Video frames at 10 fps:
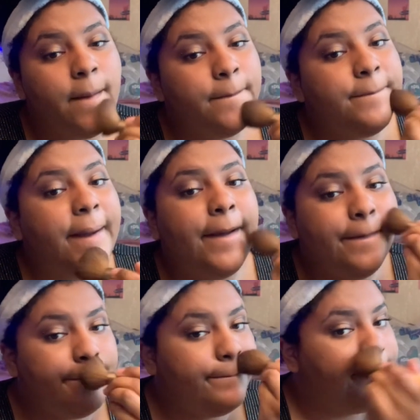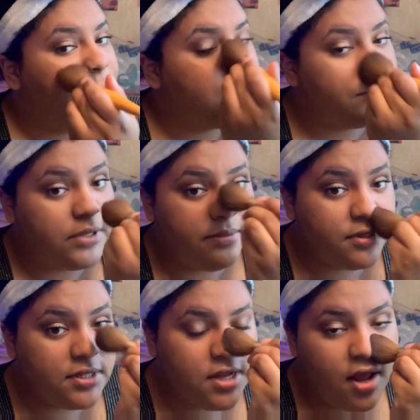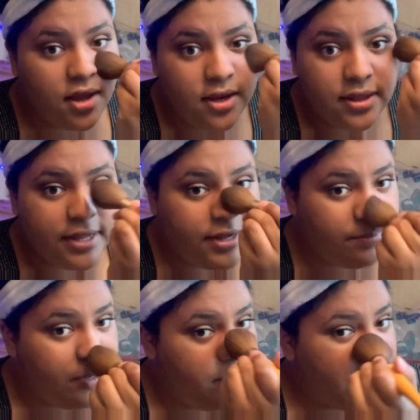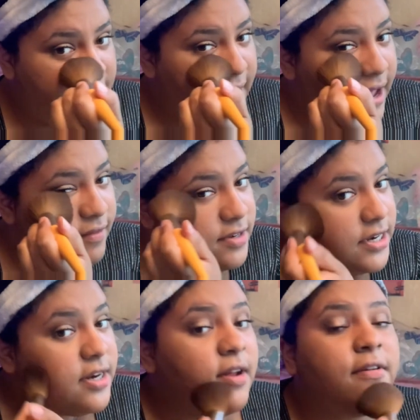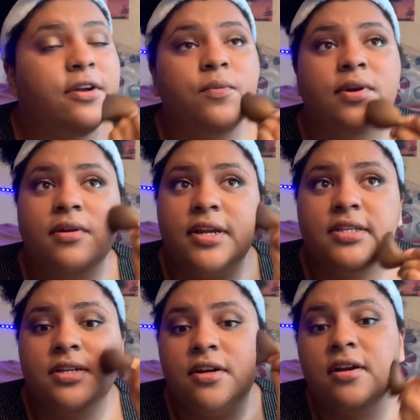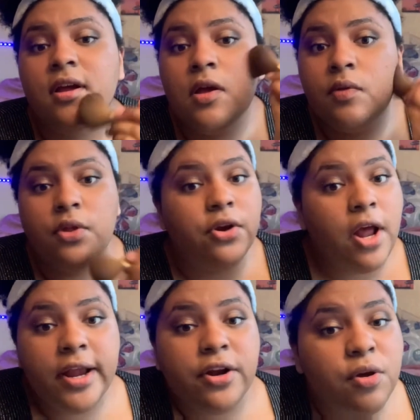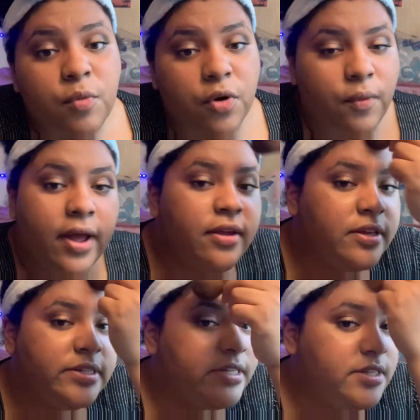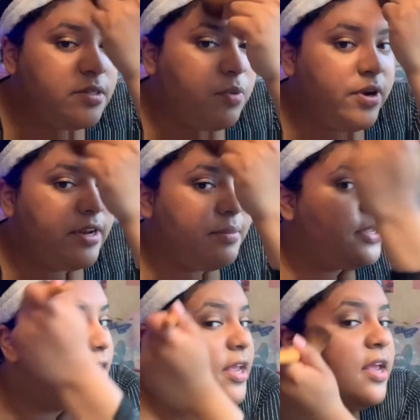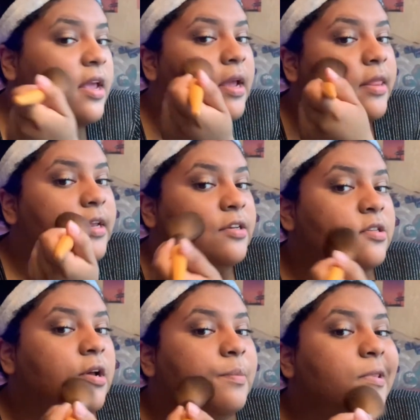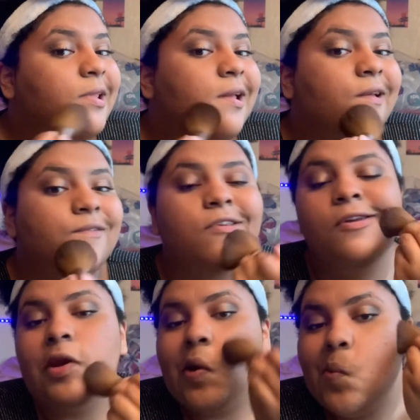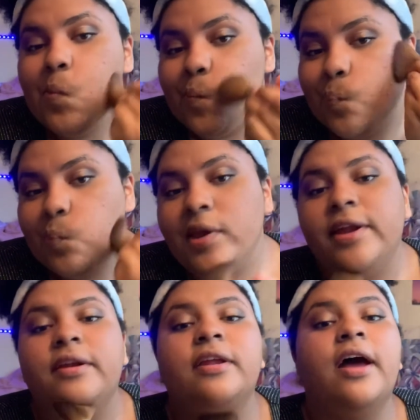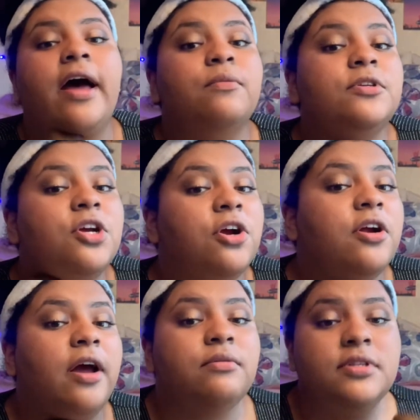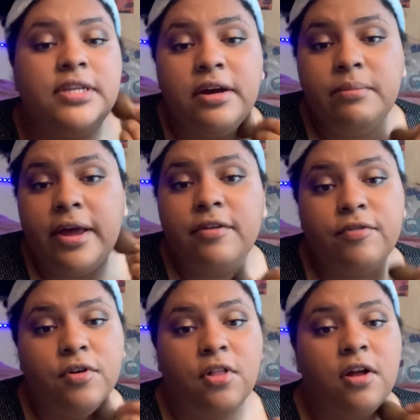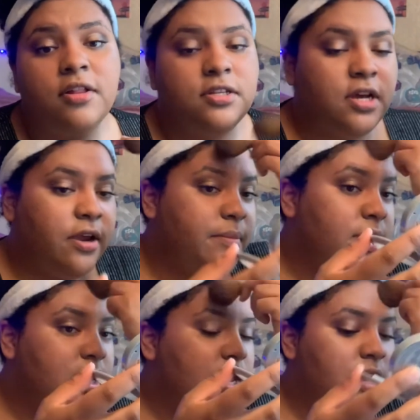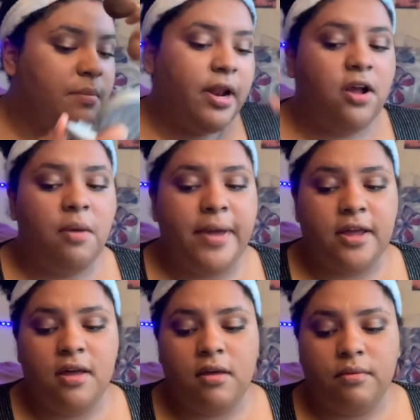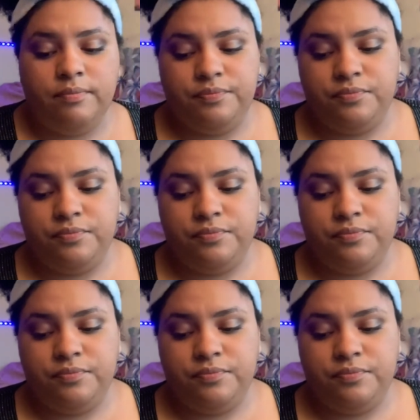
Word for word: but sometimes it's not. And like people that I have dated out here and went on dates here, they're not here no more. Why? Because they disappointed me and they just up and left, you know? And I was hurt. I was down bad for a lot of the time, but I got back up